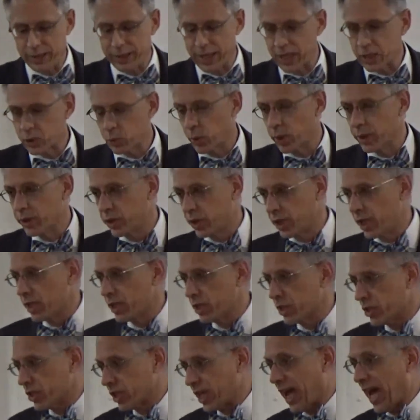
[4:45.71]
That's where
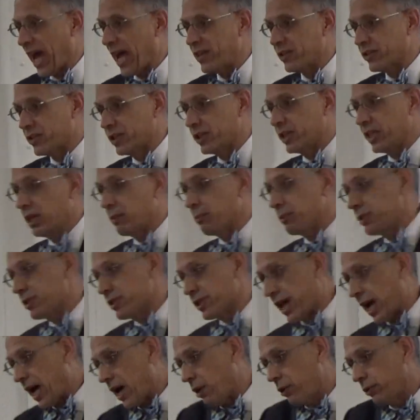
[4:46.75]
Jesus cast the demons
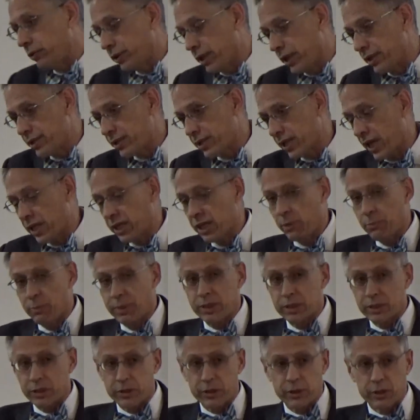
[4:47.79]
out and sent them
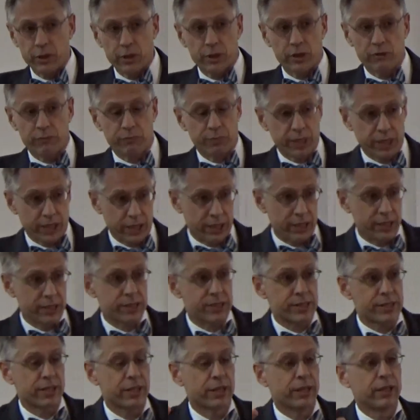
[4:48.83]
into the herd of
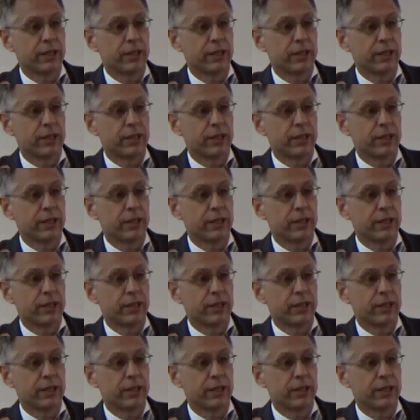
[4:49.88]
pigs,